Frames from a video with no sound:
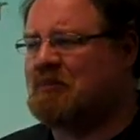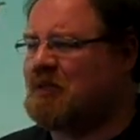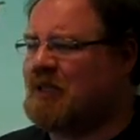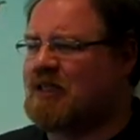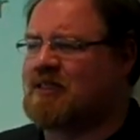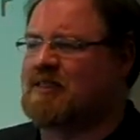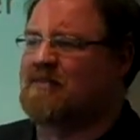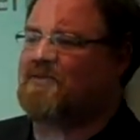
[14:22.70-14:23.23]

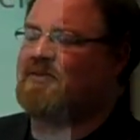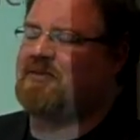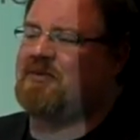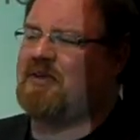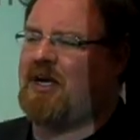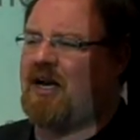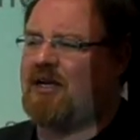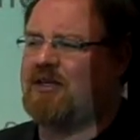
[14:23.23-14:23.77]
Lots of
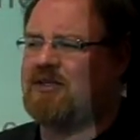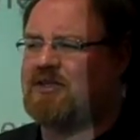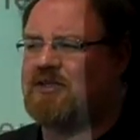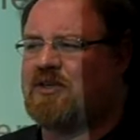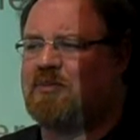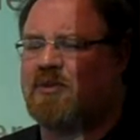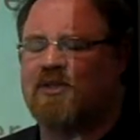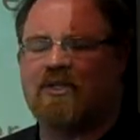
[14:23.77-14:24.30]

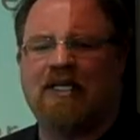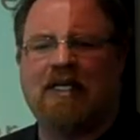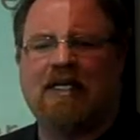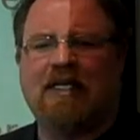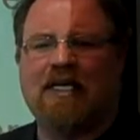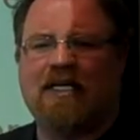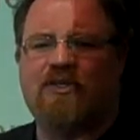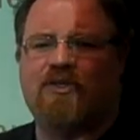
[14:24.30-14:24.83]
colleges are putting
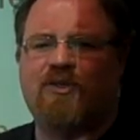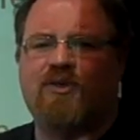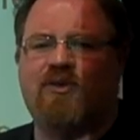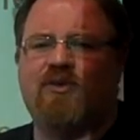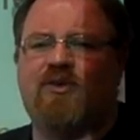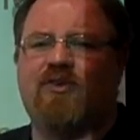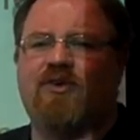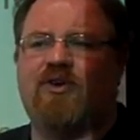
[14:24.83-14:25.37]
lecture
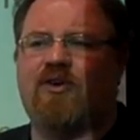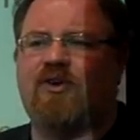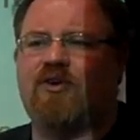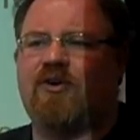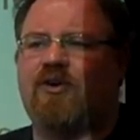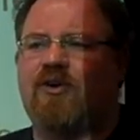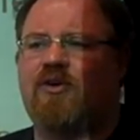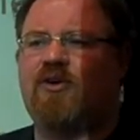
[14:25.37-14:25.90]
notes
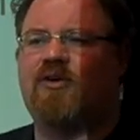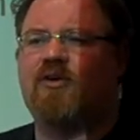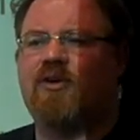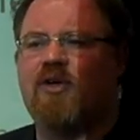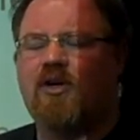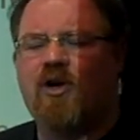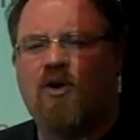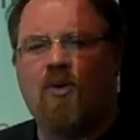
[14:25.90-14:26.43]
or
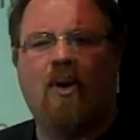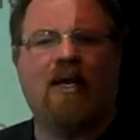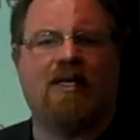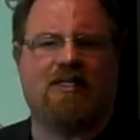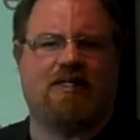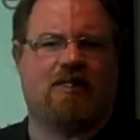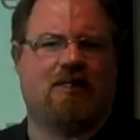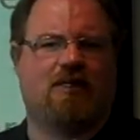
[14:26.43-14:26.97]

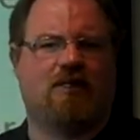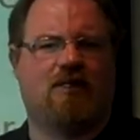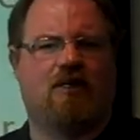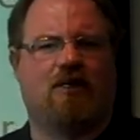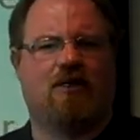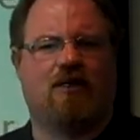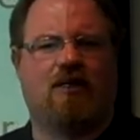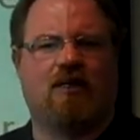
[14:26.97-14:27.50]
quality
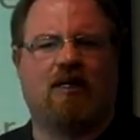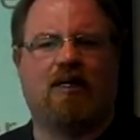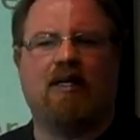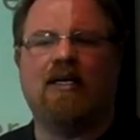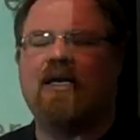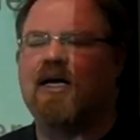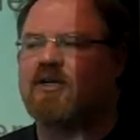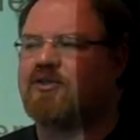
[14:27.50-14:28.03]

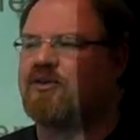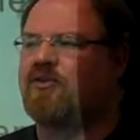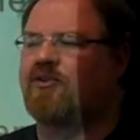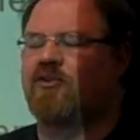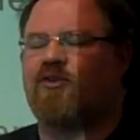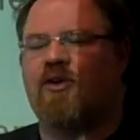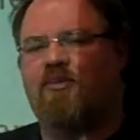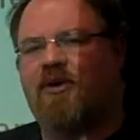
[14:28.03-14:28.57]
lectures or
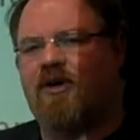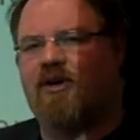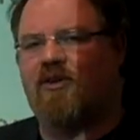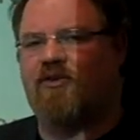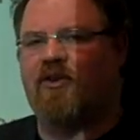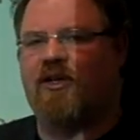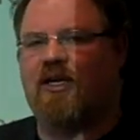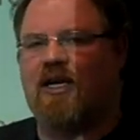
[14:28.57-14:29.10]

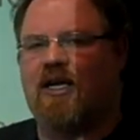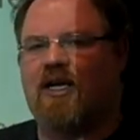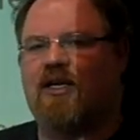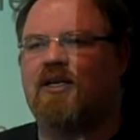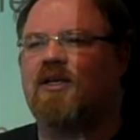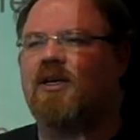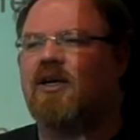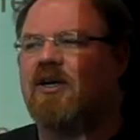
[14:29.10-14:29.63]
seminars online.
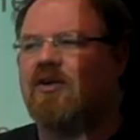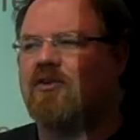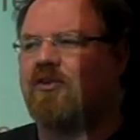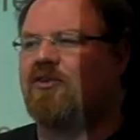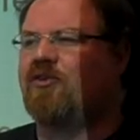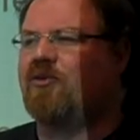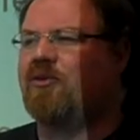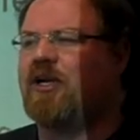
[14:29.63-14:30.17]
So
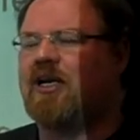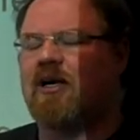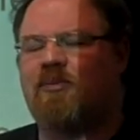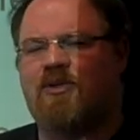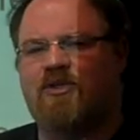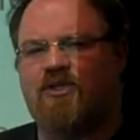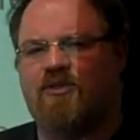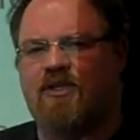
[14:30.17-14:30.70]
there's a real
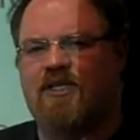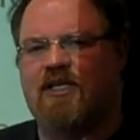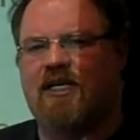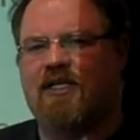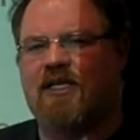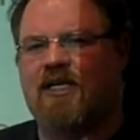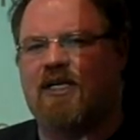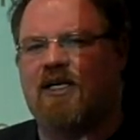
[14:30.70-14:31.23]
opportunity, I
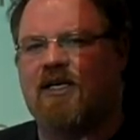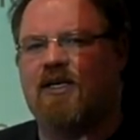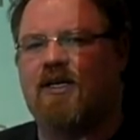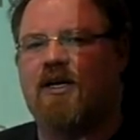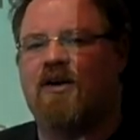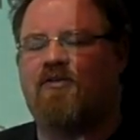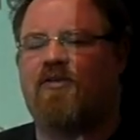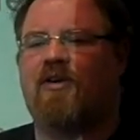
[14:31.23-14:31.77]
think,
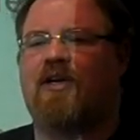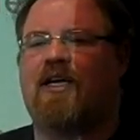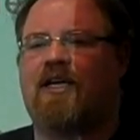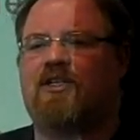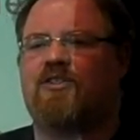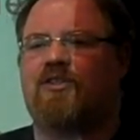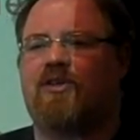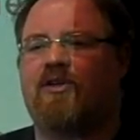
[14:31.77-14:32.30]
for a
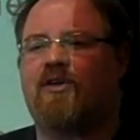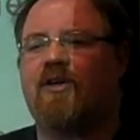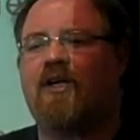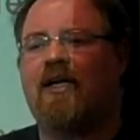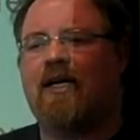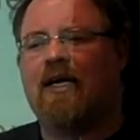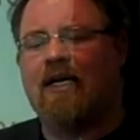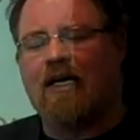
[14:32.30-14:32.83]
lecturer
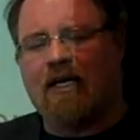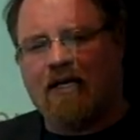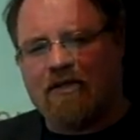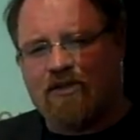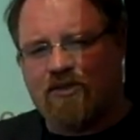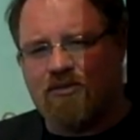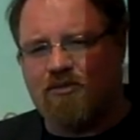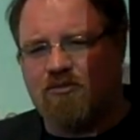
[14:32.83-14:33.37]

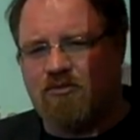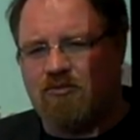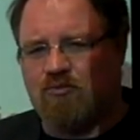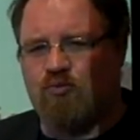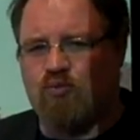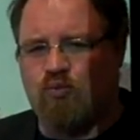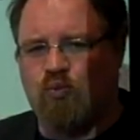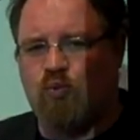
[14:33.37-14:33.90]
to
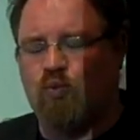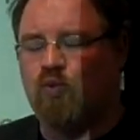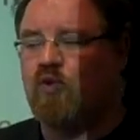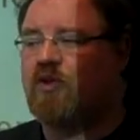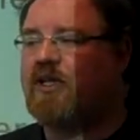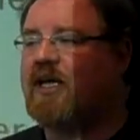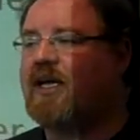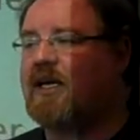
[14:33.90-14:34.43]

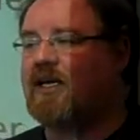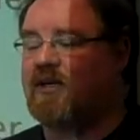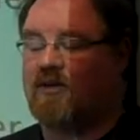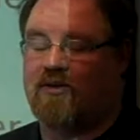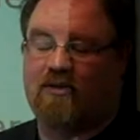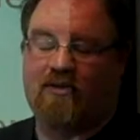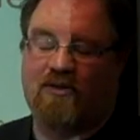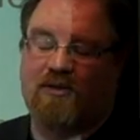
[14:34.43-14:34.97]
think
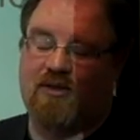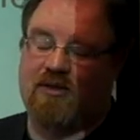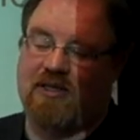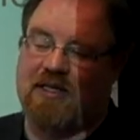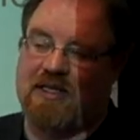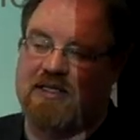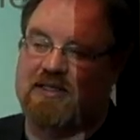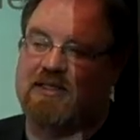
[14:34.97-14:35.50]

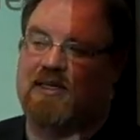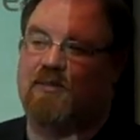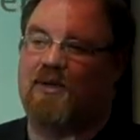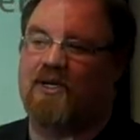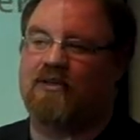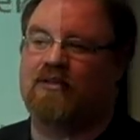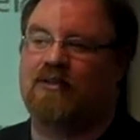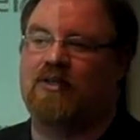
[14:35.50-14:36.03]
less
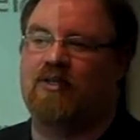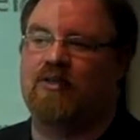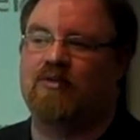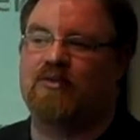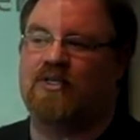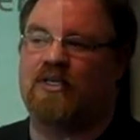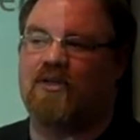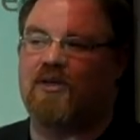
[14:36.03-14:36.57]
about
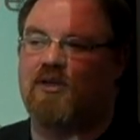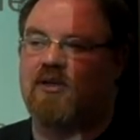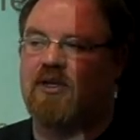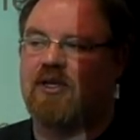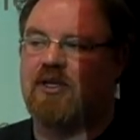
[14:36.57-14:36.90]
using